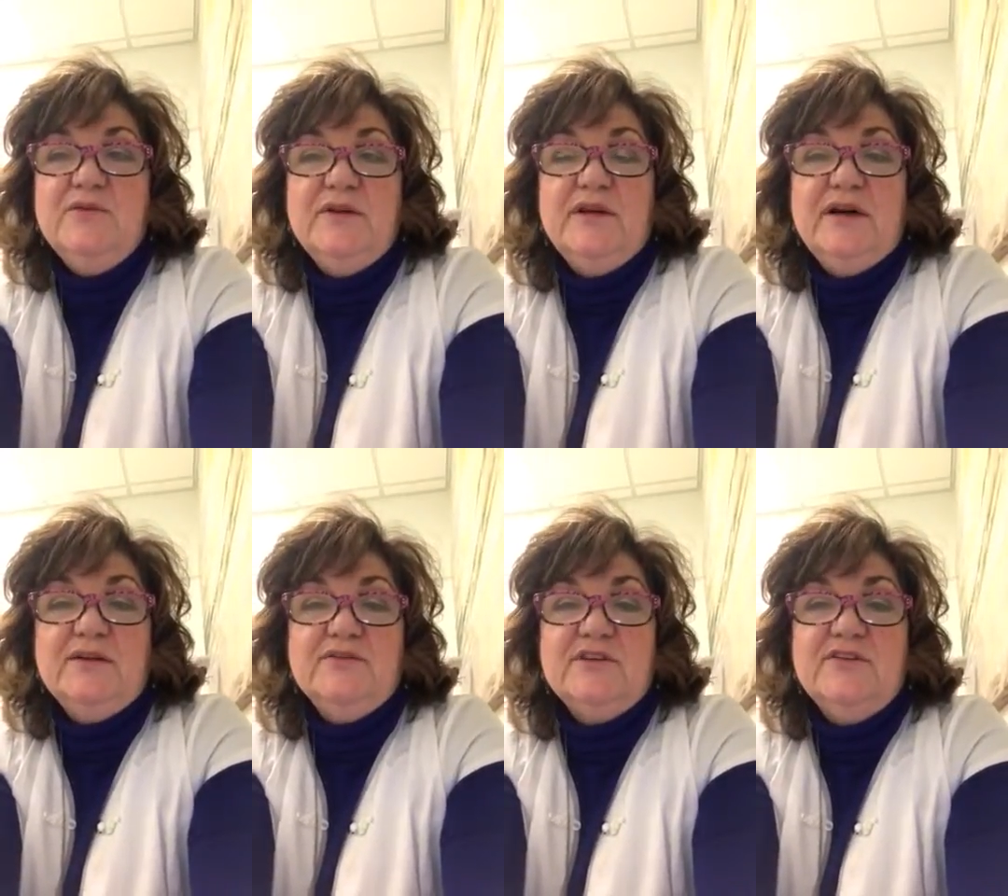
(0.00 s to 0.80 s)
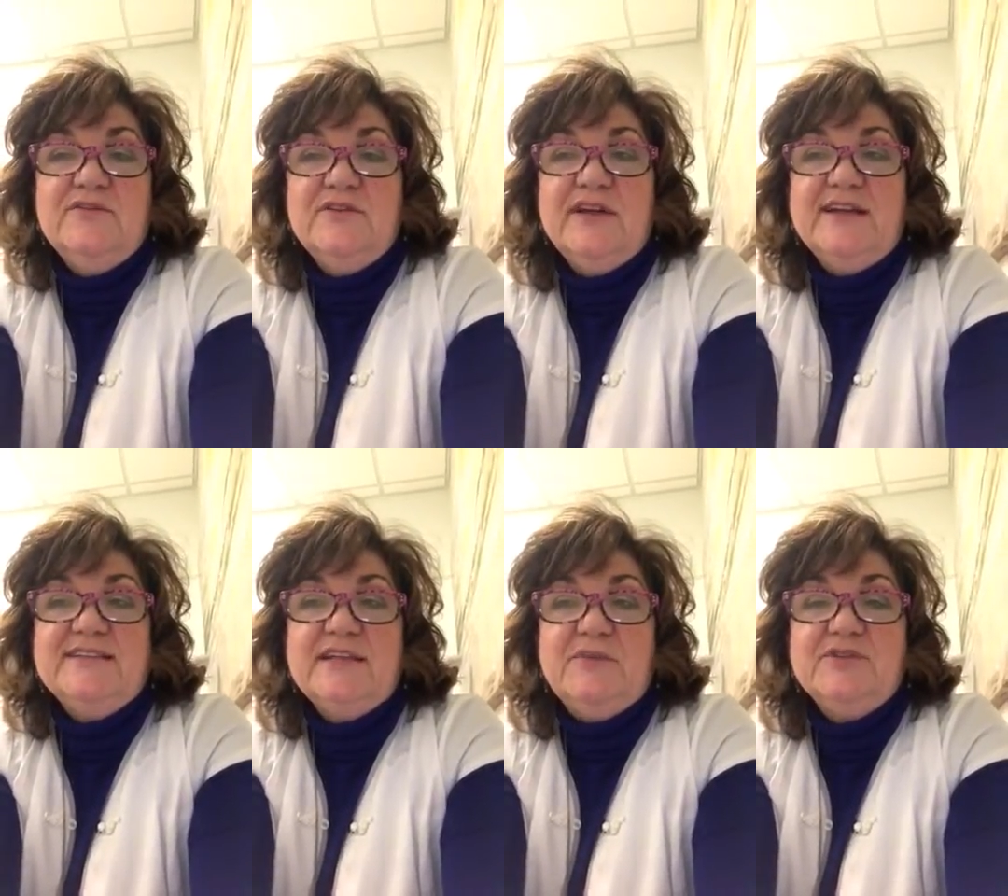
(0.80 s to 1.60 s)
We are looking for the
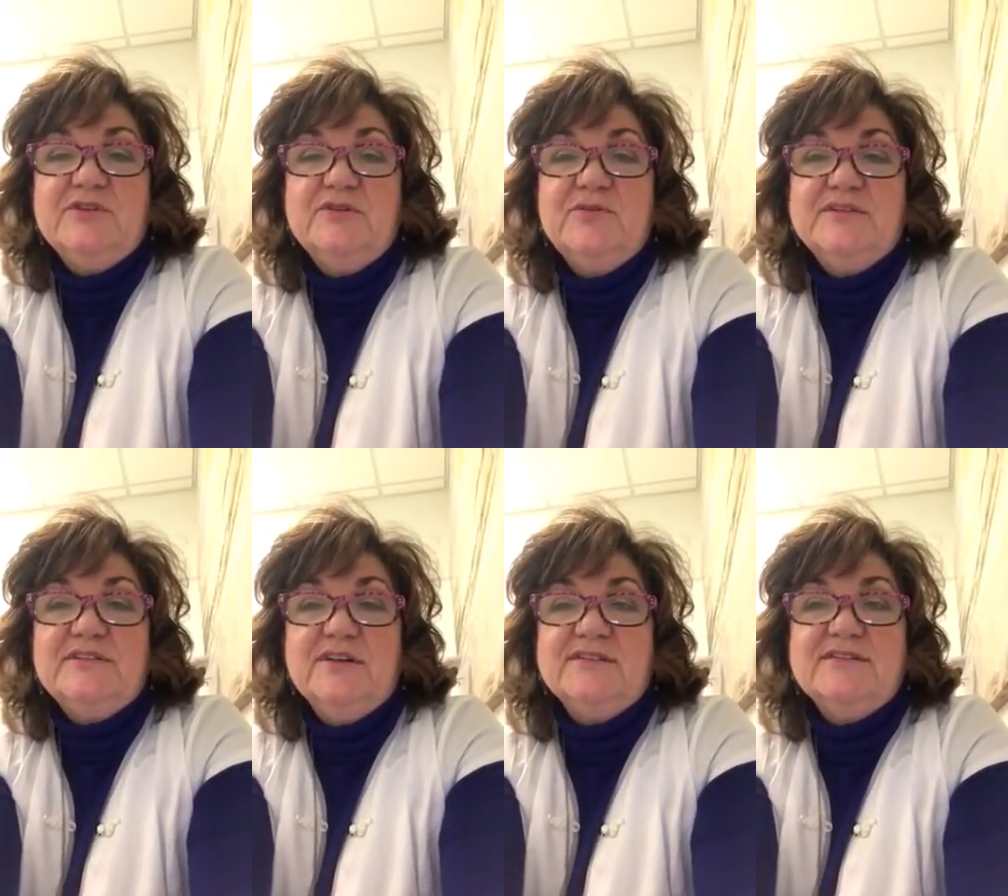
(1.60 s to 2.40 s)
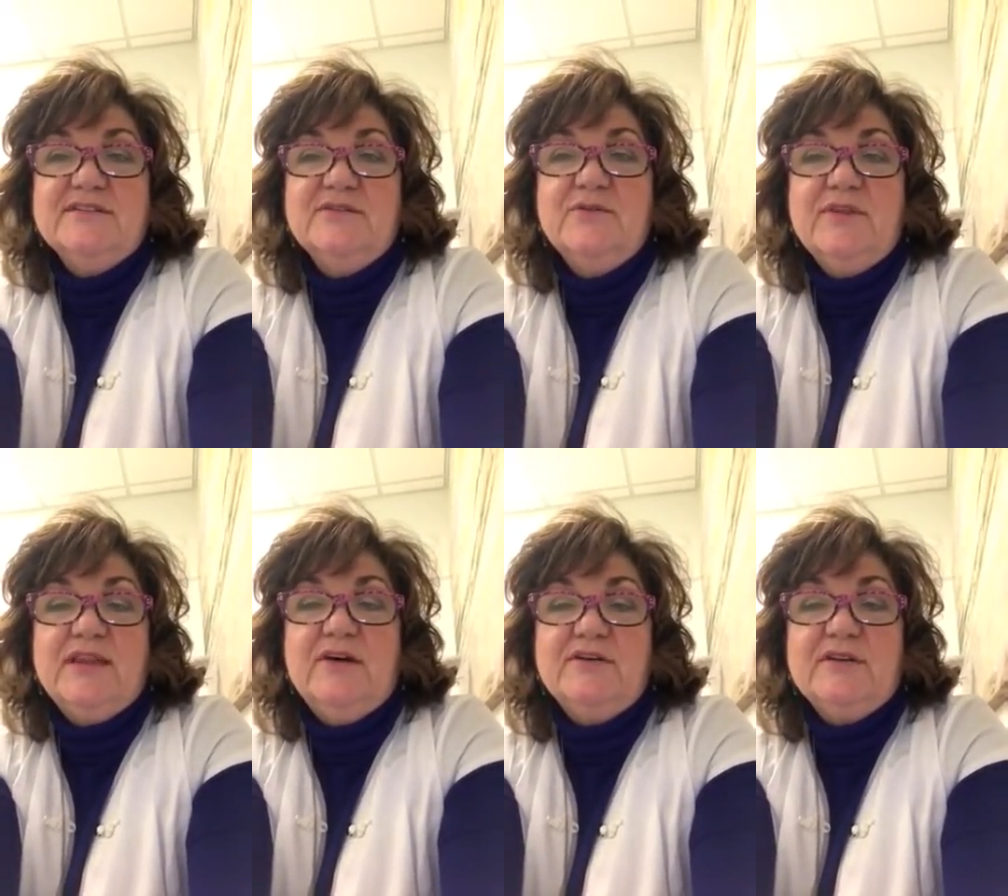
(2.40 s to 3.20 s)
exceptional results
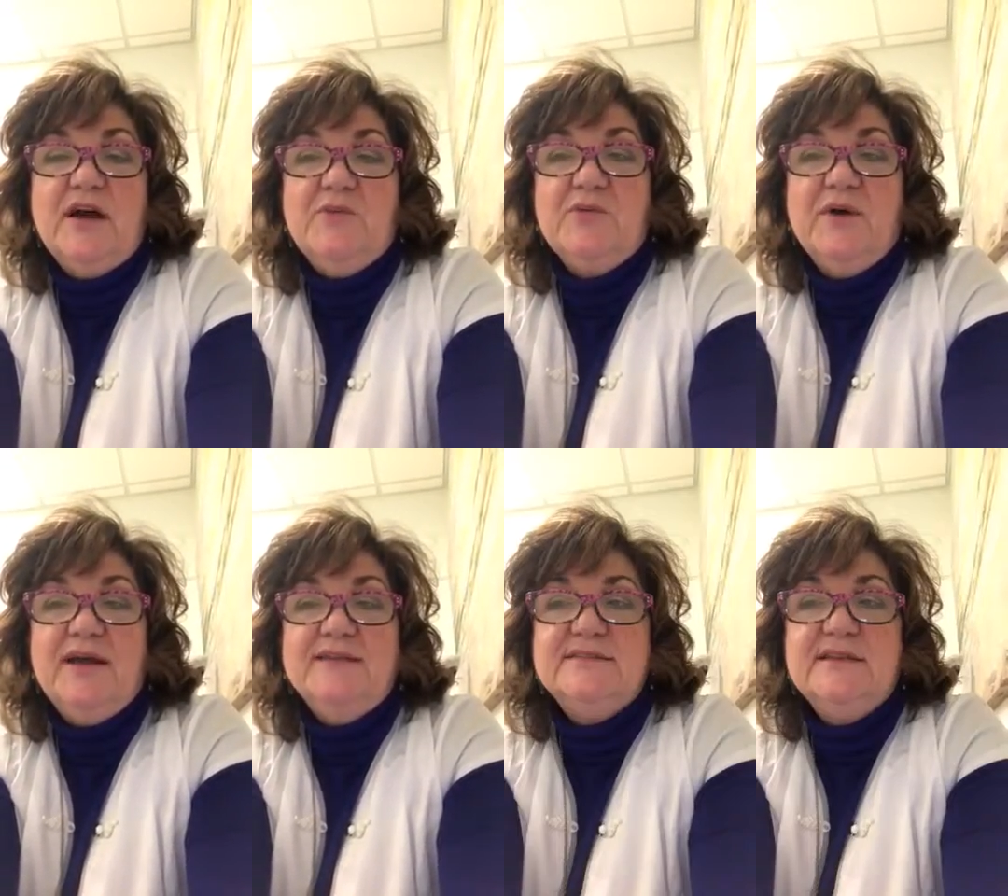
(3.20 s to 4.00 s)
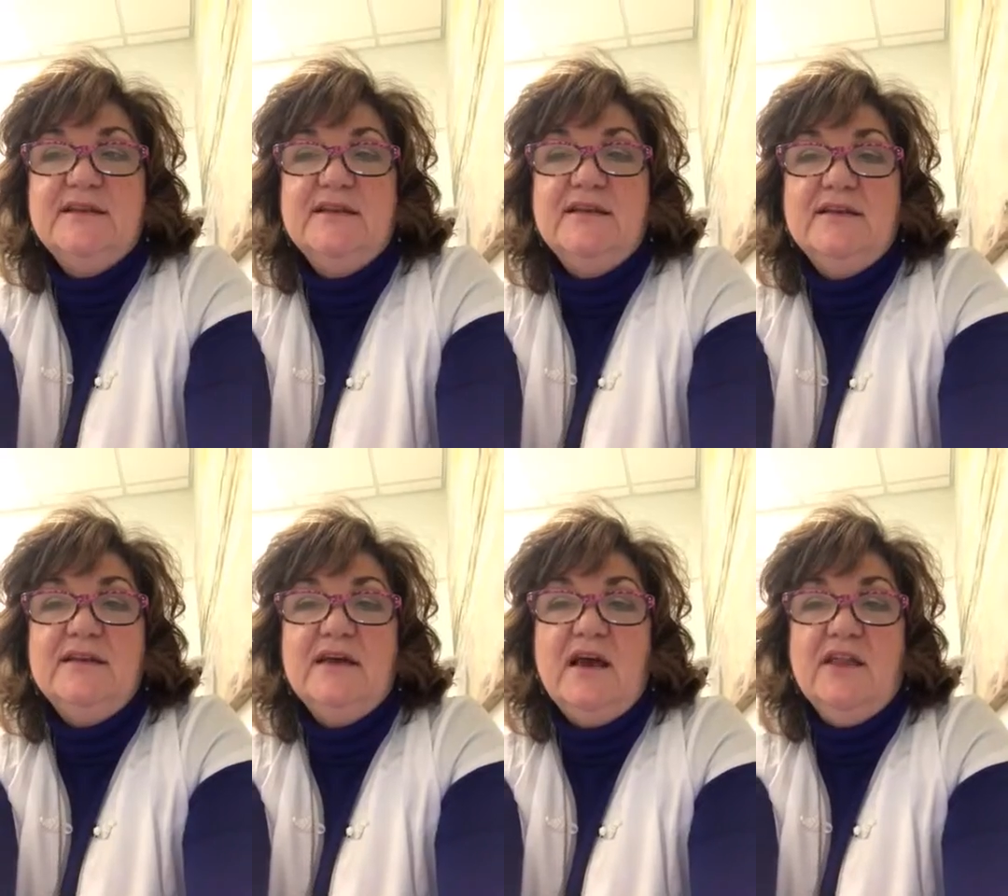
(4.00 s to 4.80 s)
without compromising
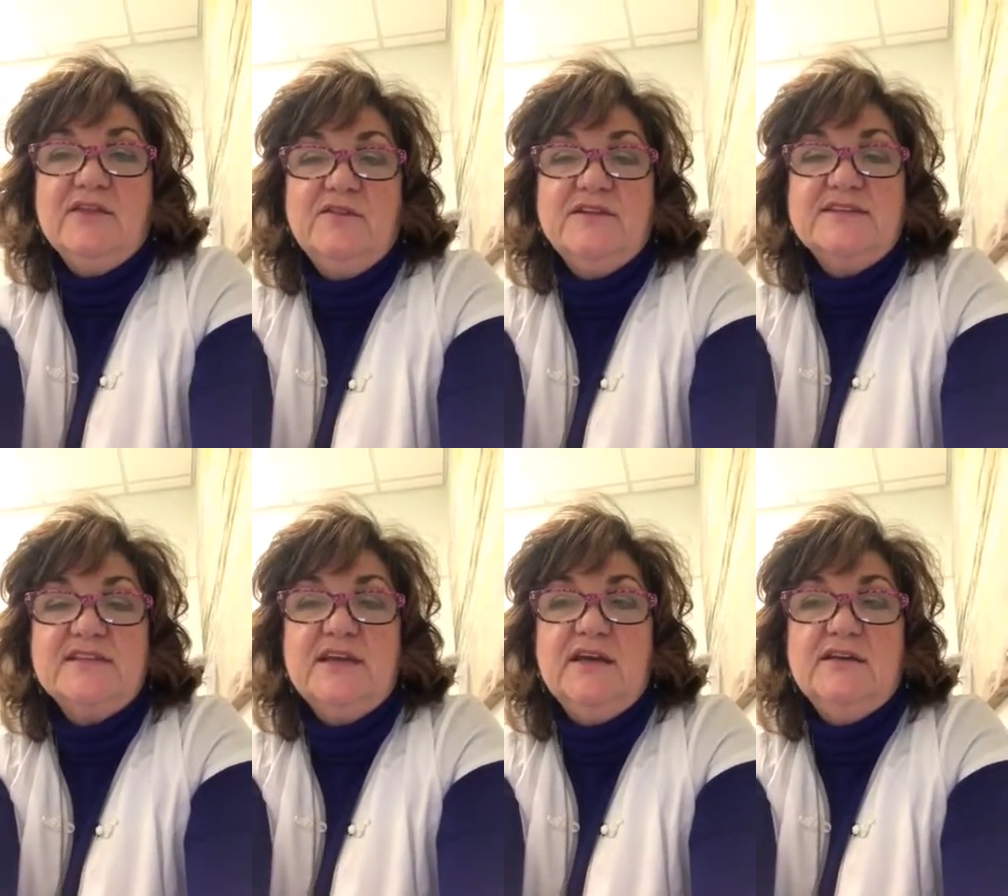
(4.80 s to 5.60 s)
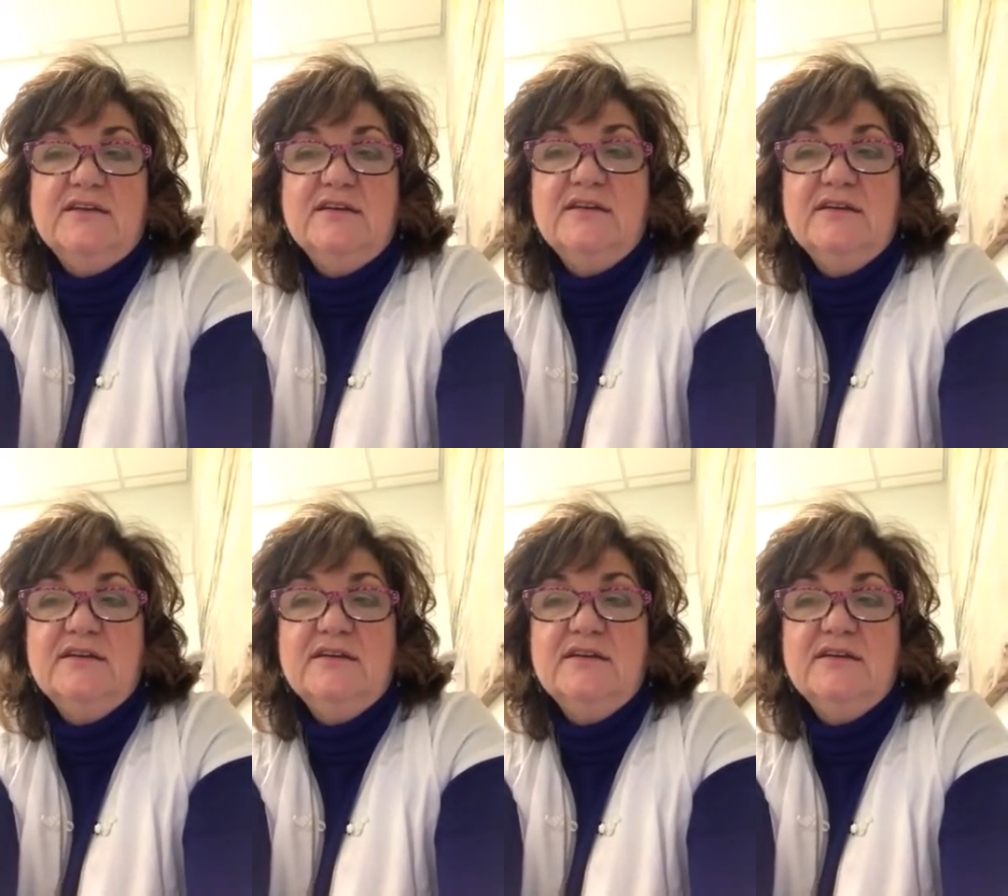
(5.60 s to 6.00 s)
the health of the skin.